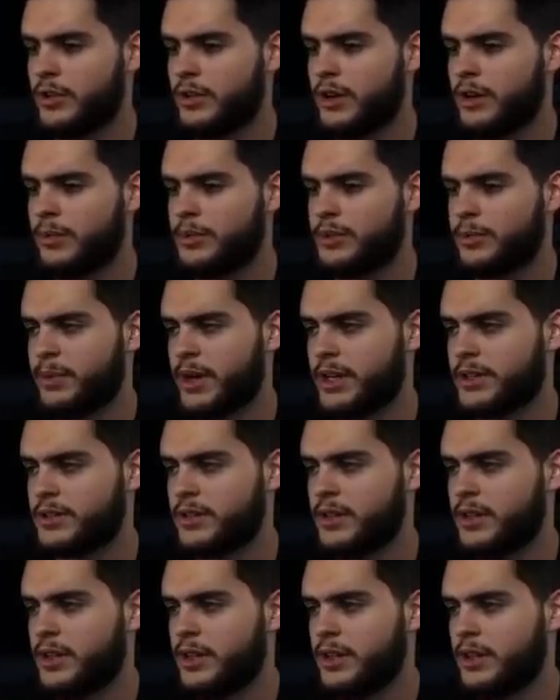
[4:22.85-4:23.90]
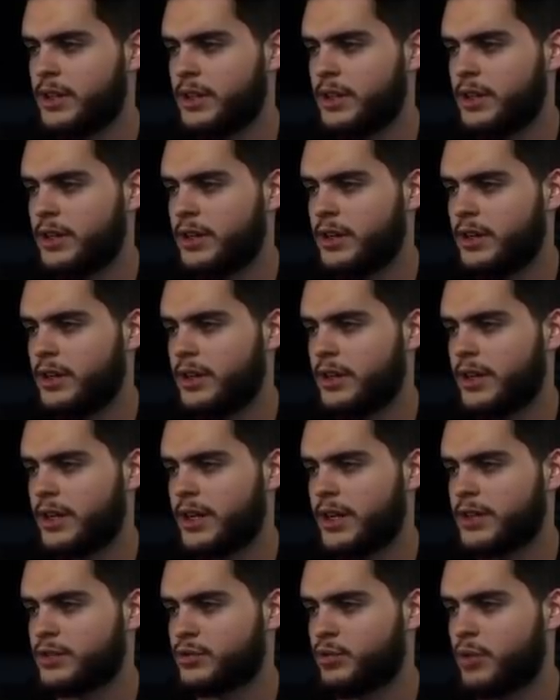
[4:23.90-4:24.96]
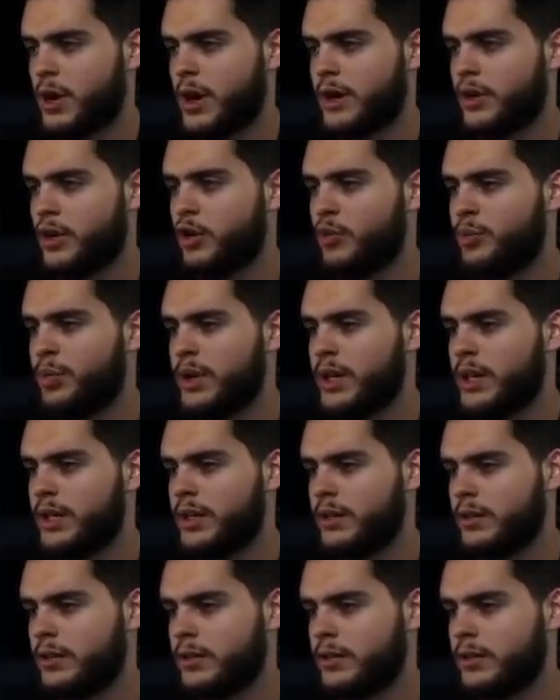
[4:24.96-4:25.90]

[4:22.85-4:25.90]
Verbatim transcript: Nope, it's pass. Oh, that guy's wide open.